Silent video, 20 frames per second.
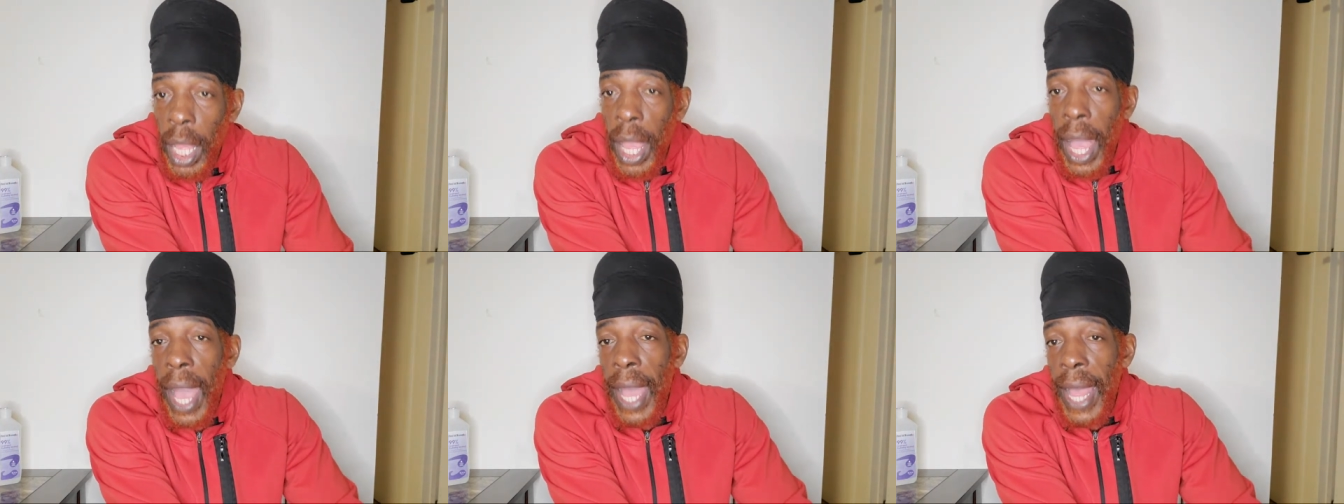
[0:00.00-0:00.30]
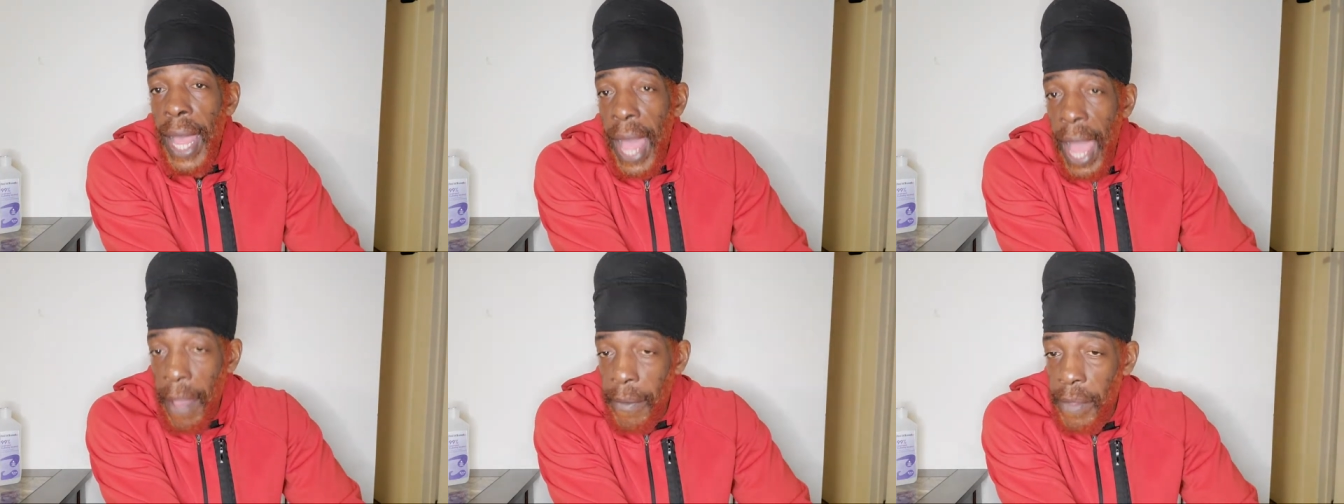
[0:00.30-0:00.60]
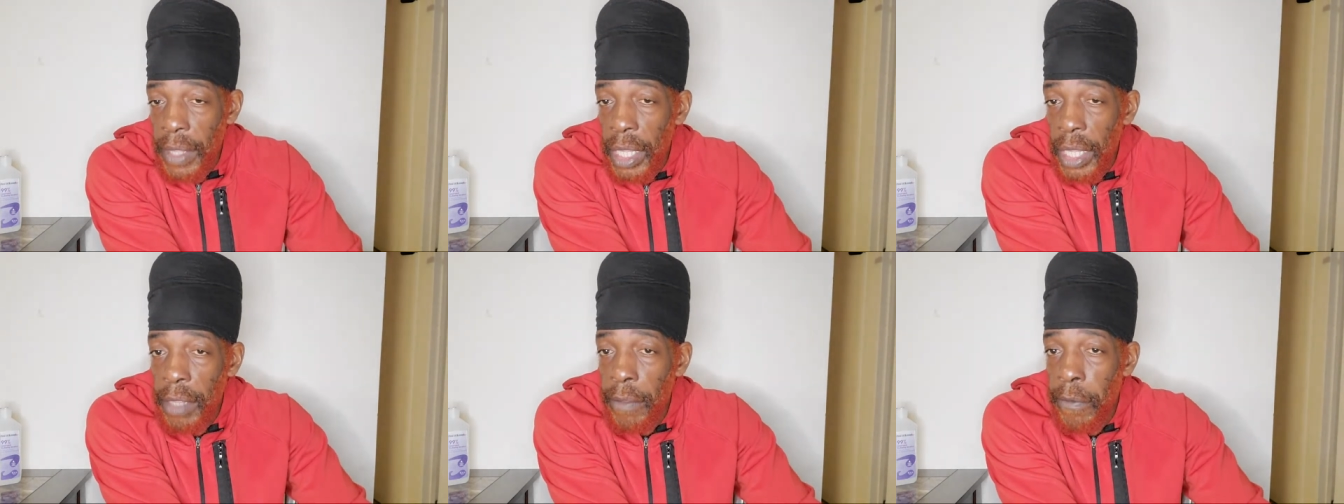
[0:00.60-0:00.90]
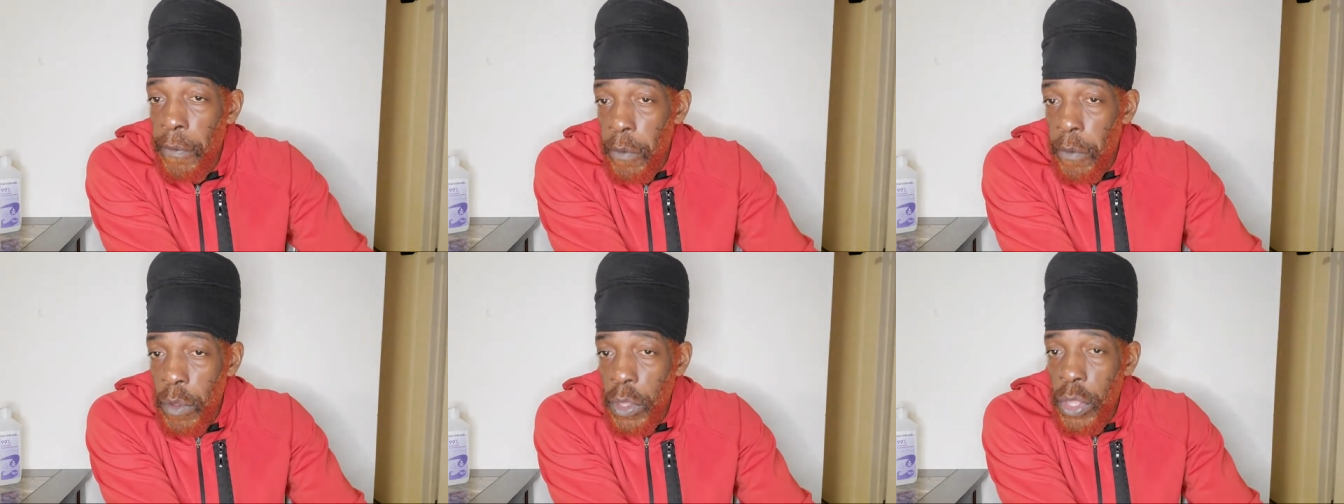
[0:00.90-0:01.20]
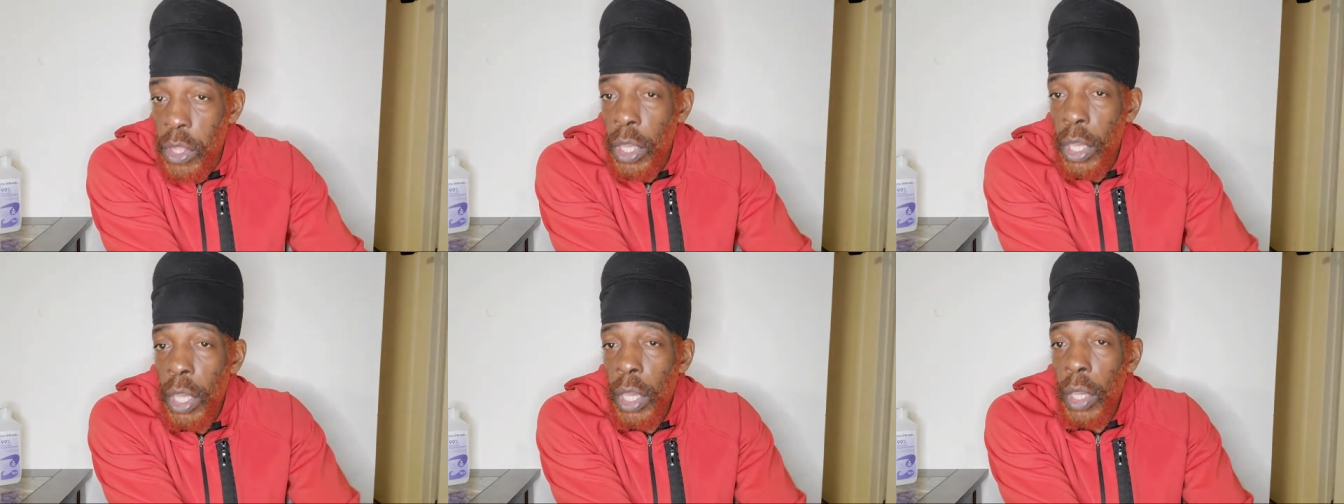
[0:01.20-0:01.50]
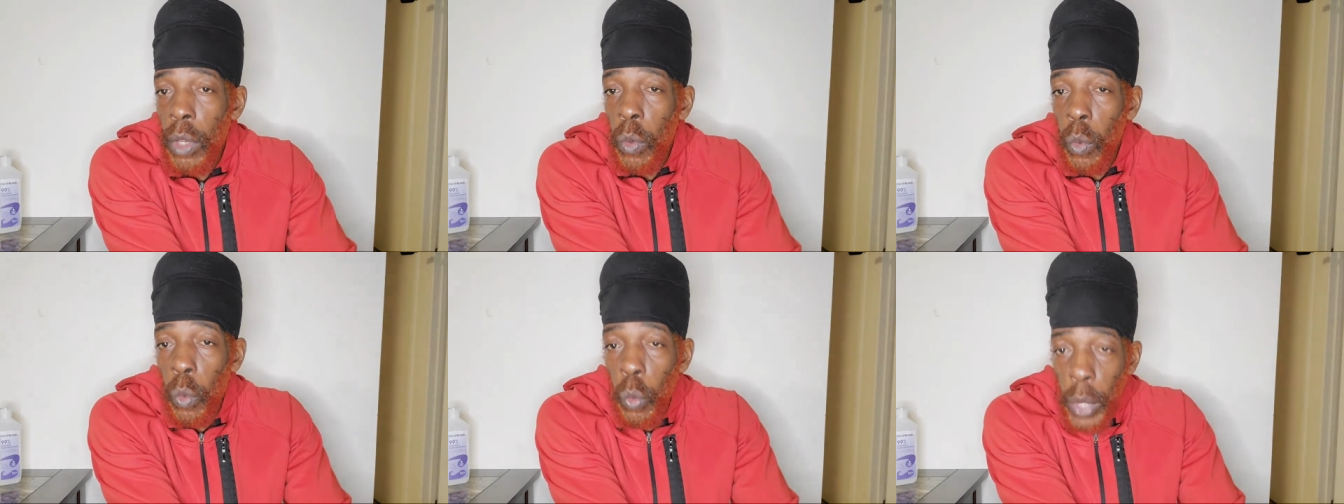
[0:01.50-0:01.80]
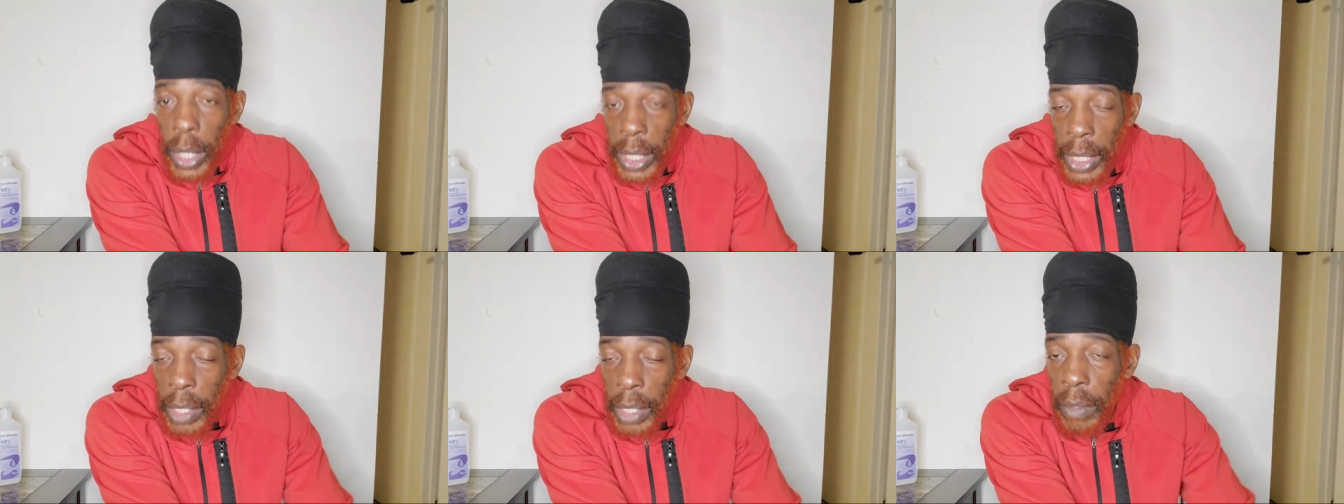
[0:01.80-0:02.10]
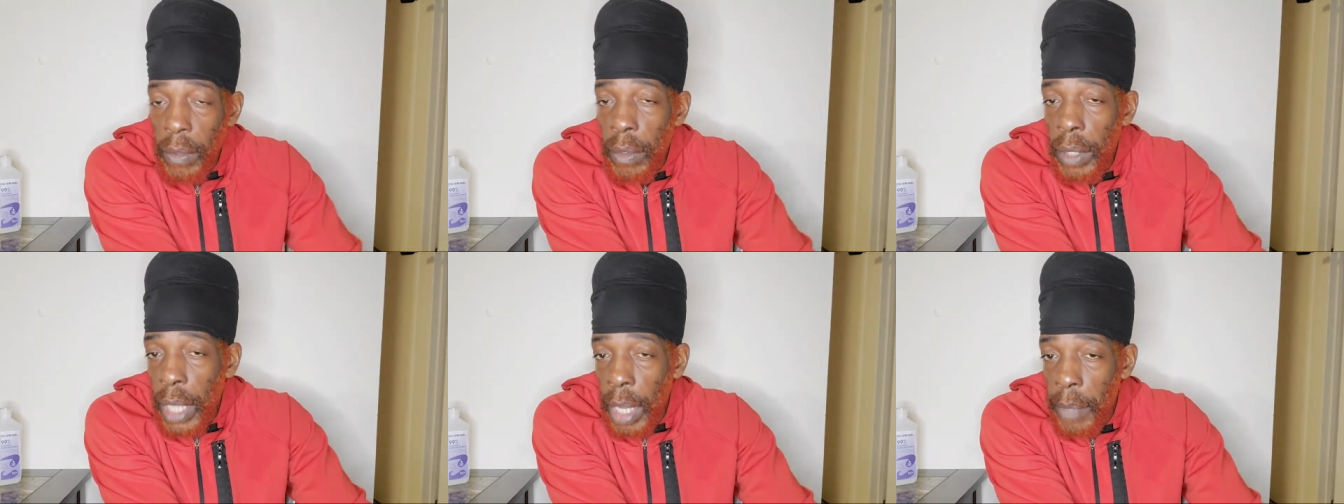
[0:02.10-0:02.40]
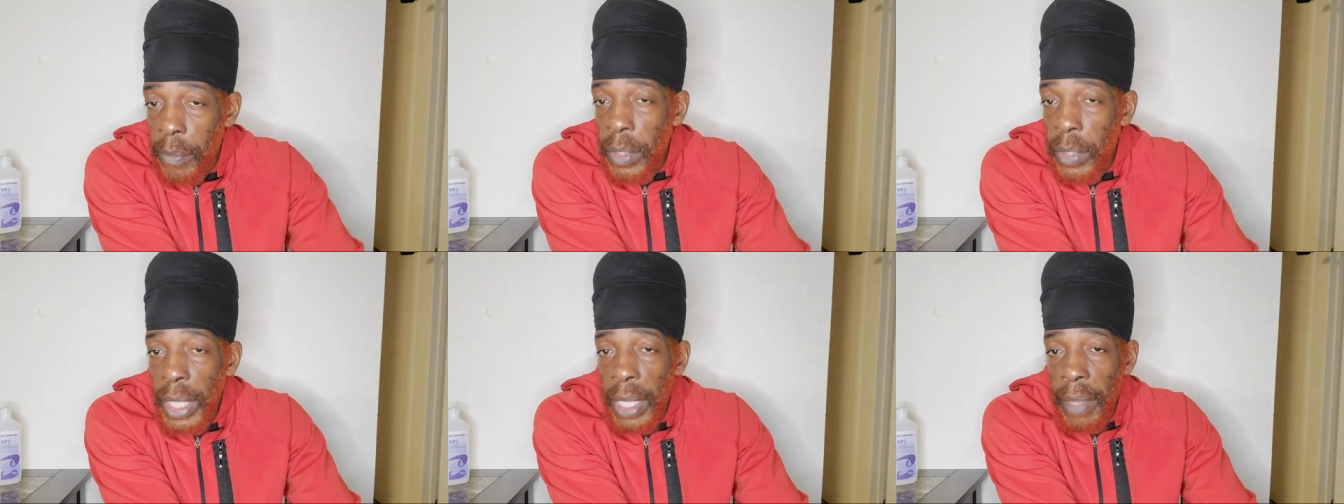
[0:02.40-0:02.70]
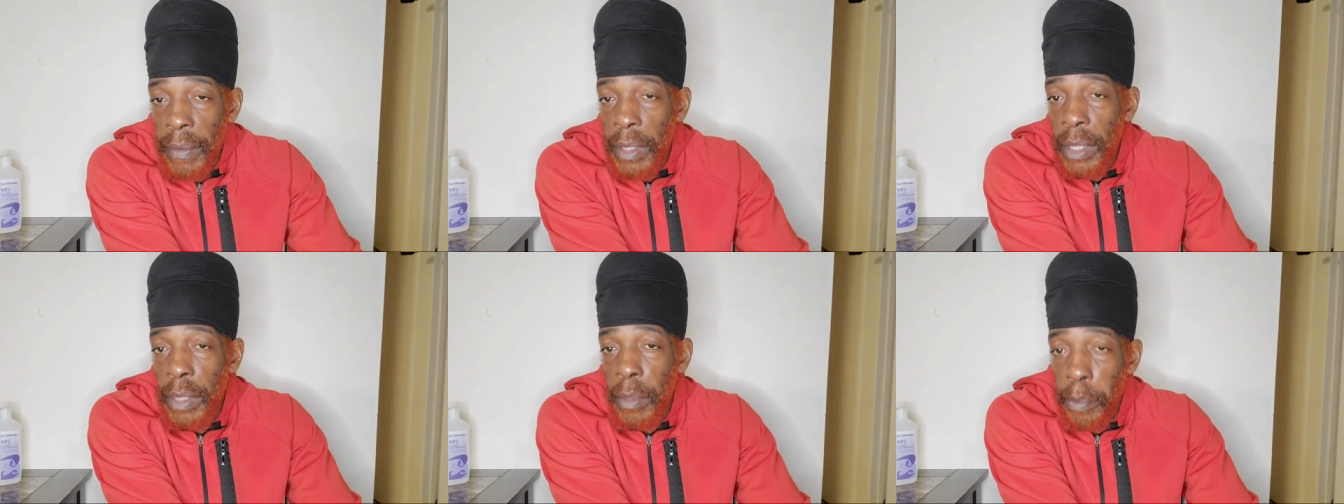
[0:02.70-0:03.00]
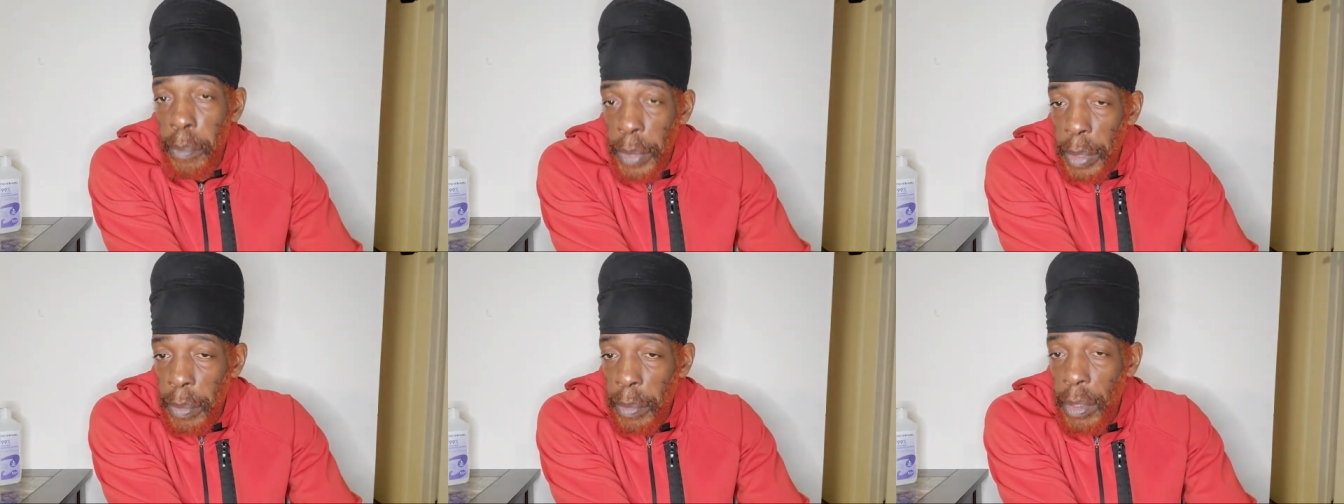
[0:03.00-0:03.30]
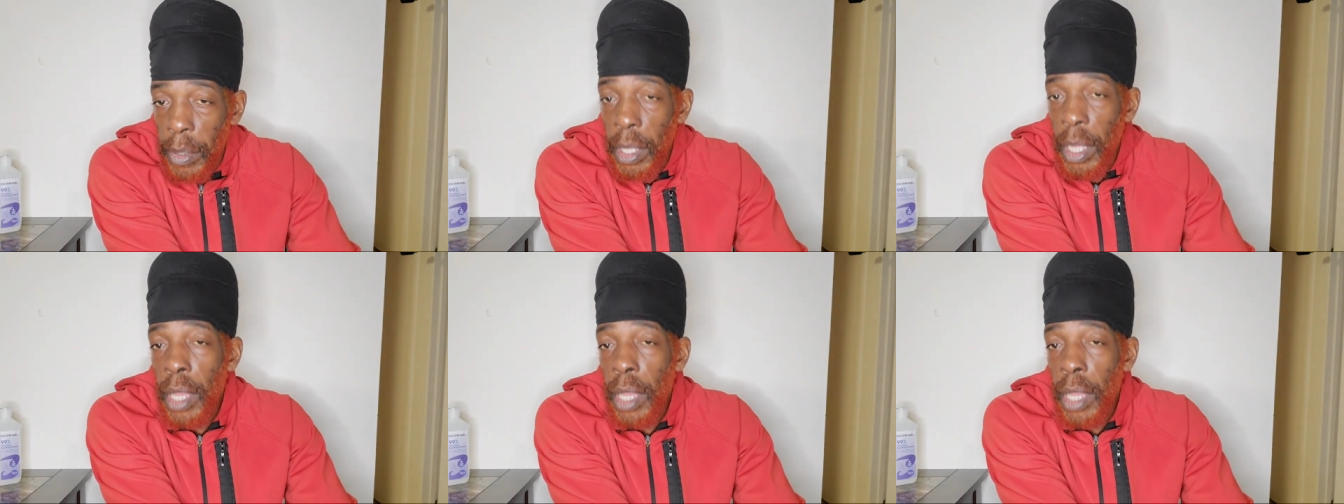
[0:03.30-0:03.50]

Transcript: I have it in the fridge waiting to come to give it to people.